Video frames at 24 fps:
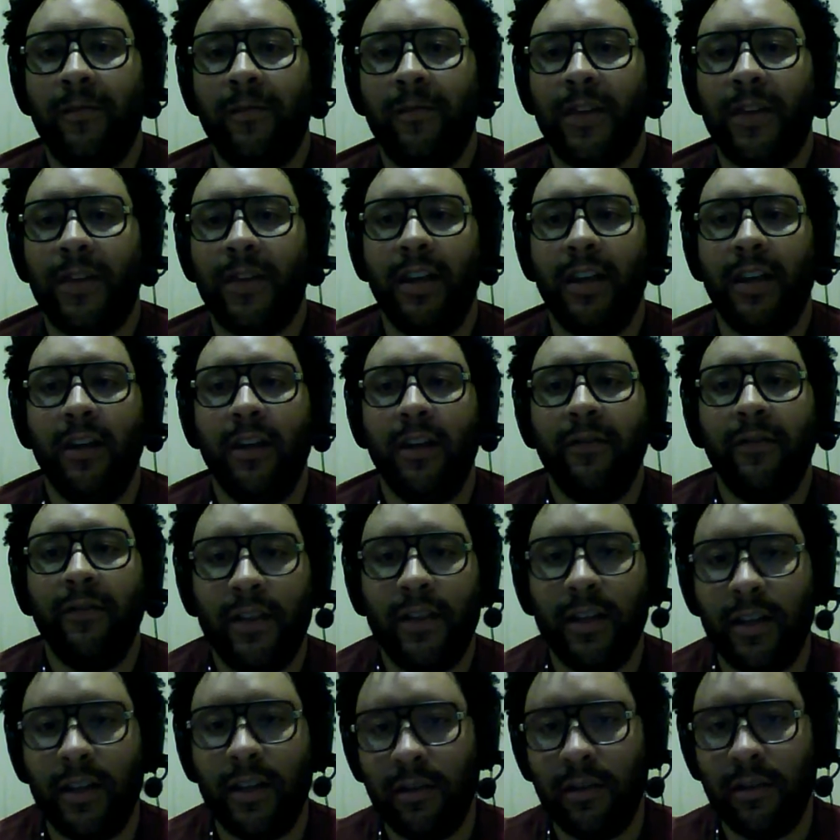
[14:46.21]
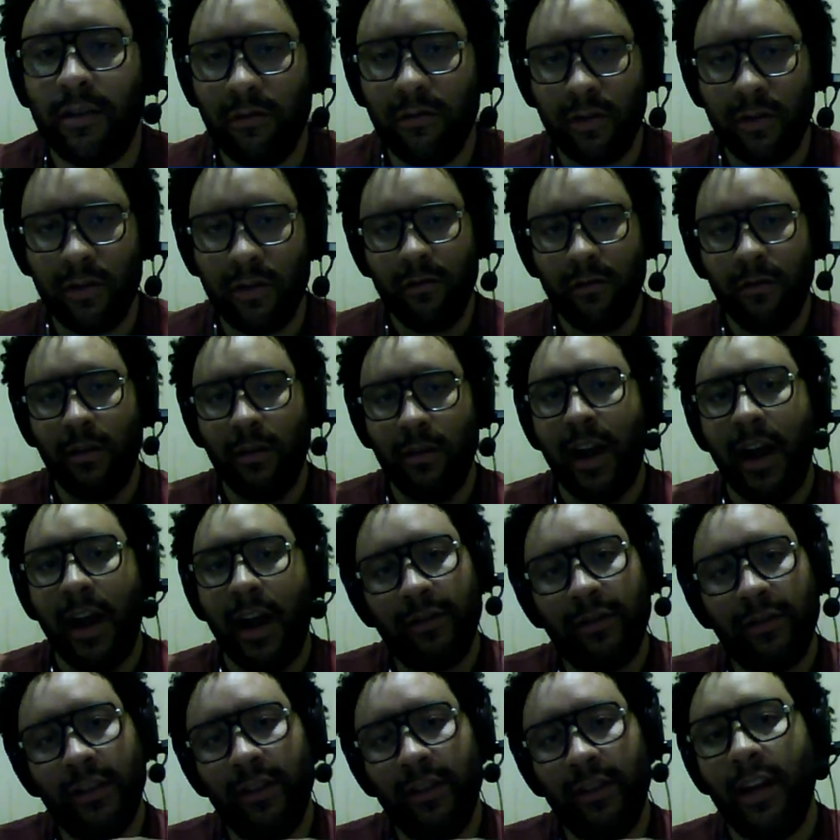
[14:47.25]
then everything you do
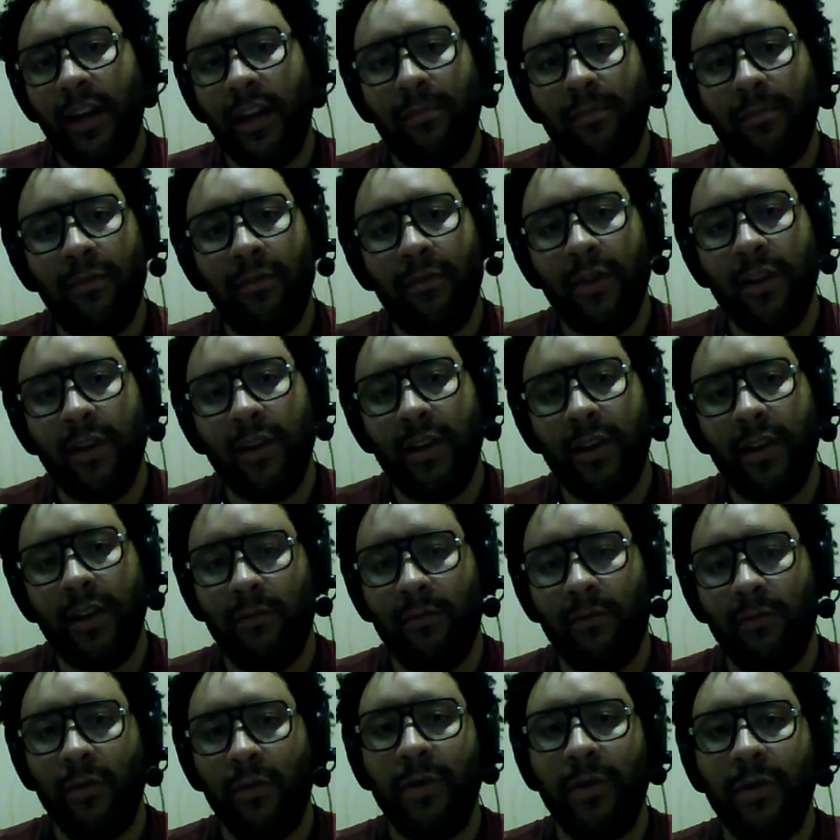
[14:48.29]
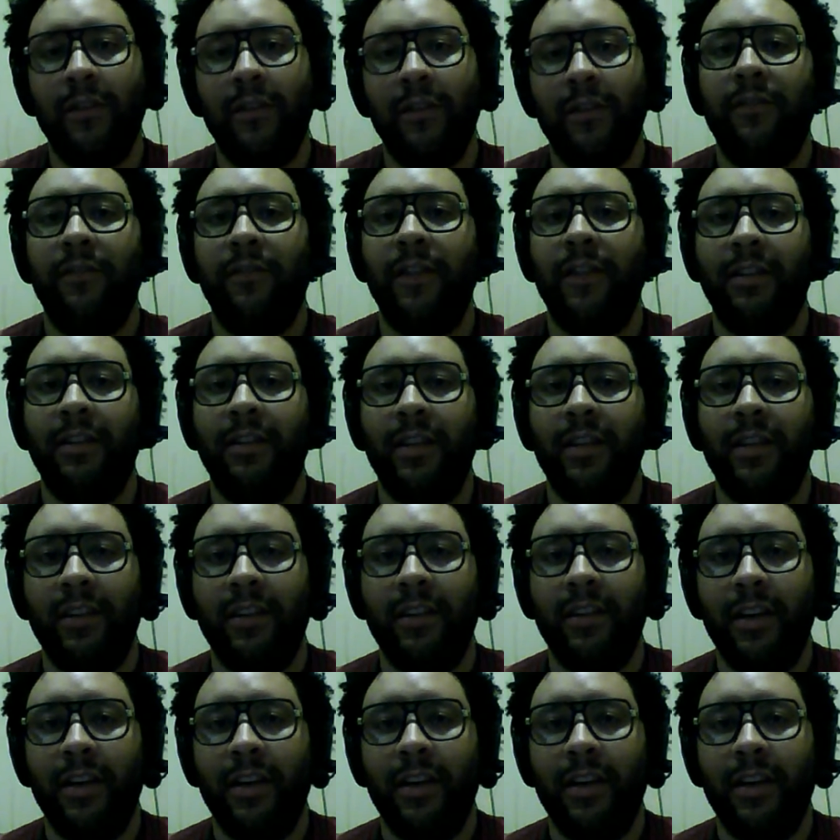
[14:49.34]
after that point will be affected.